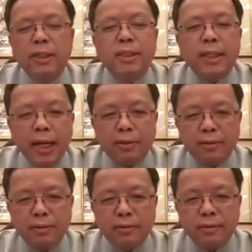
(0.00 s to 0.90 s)

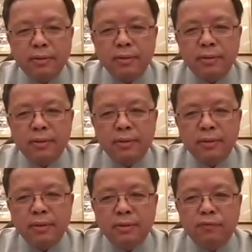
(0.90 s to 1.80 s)
personnel
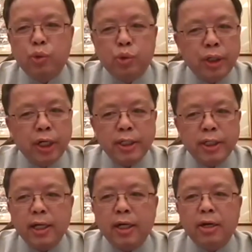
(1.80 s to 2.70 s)
for
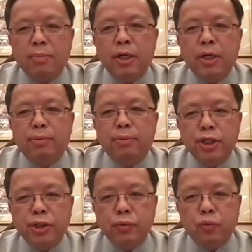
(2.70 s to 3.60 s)
trade and economic
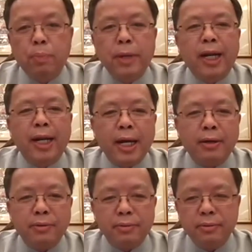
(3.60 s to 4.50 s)
cooperation will be
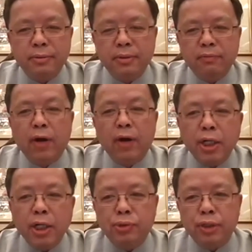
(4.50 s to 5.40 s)
allowed for
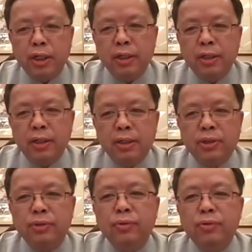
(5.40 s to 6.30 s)
entry
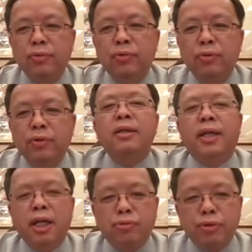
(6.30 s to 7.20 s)
to
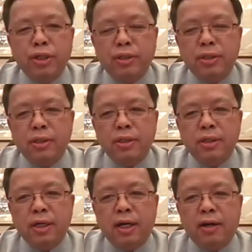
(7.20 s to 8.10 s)
the countries
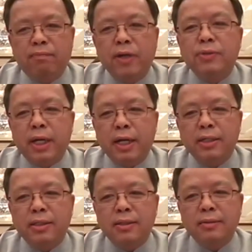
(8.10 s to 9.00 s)
of both
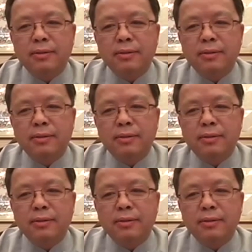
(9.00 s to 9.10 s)
sides.